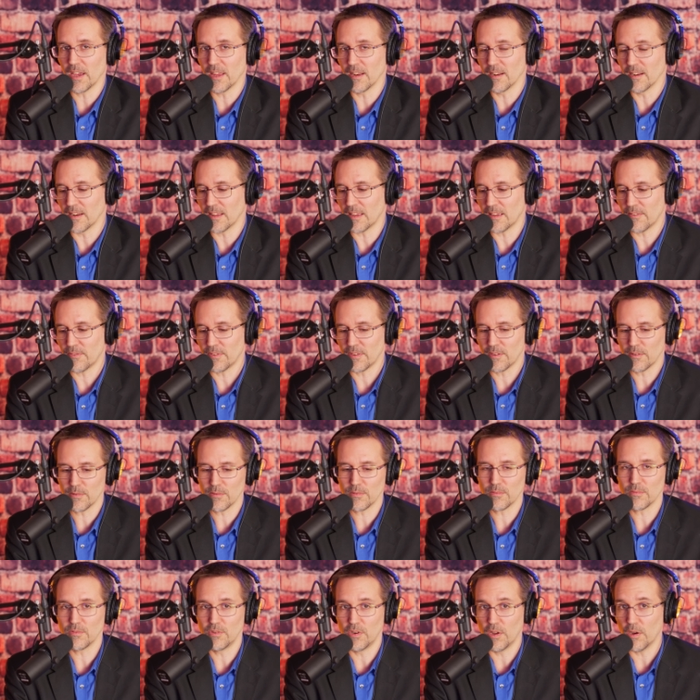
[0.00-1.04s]
and if
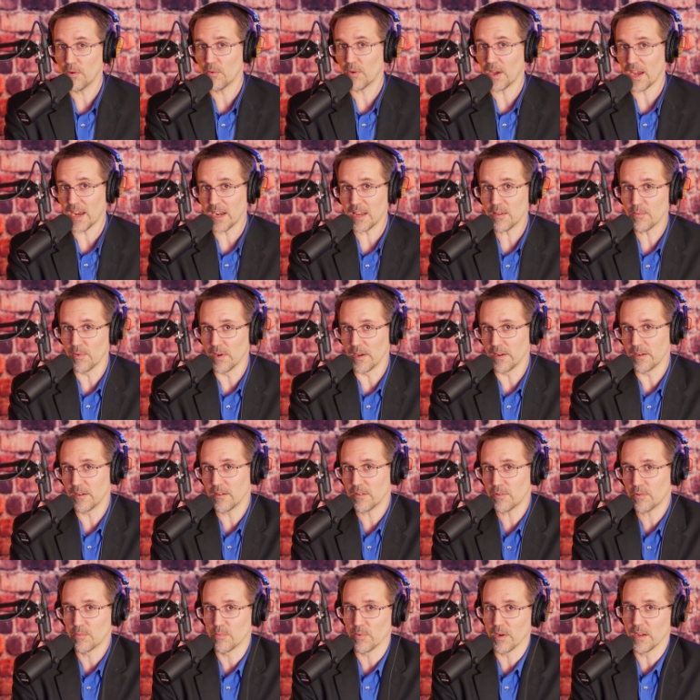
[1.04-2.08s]
you know anyone
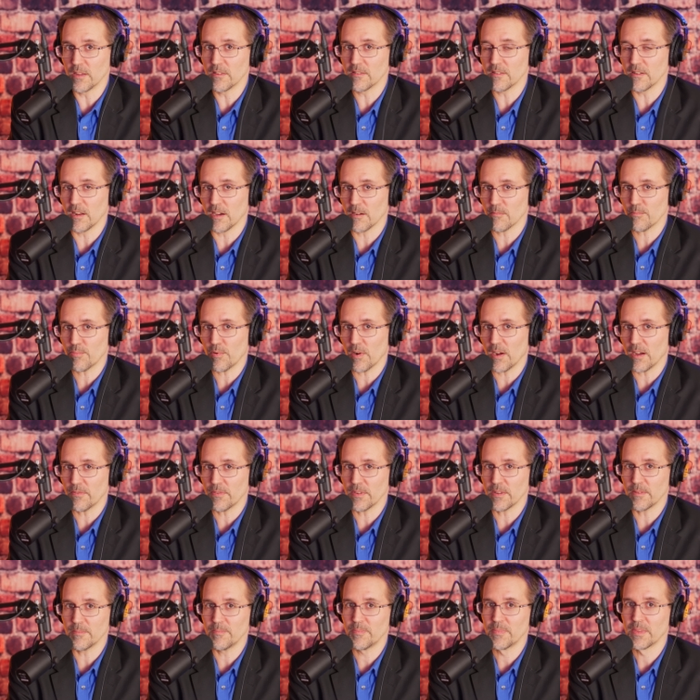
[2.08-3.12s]
who runs a
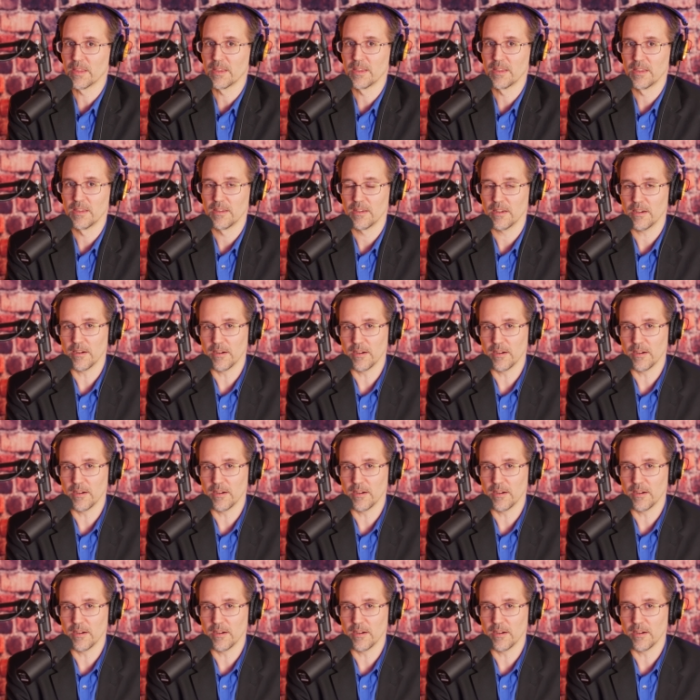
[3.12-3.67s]
nonprofit, yeah.